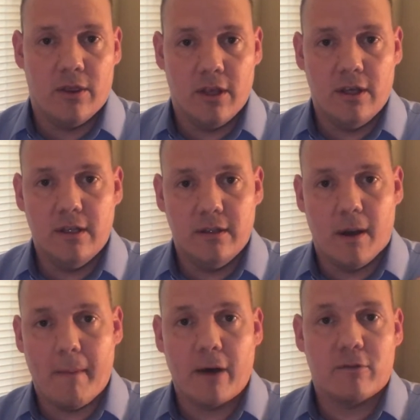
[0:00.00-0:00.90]
the
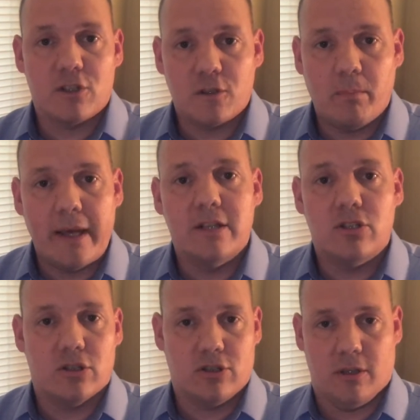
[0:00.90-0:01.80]
amount of
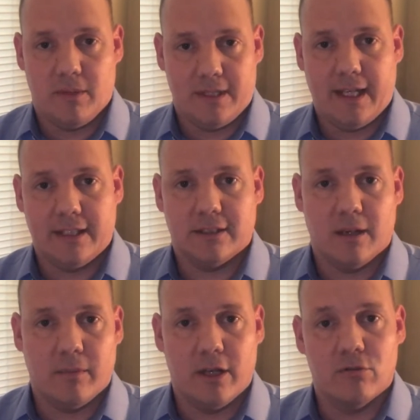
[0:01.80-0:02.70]
space your shipment takes
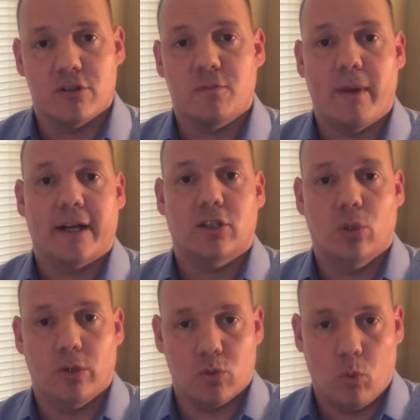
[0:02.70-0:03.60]
up in respect to its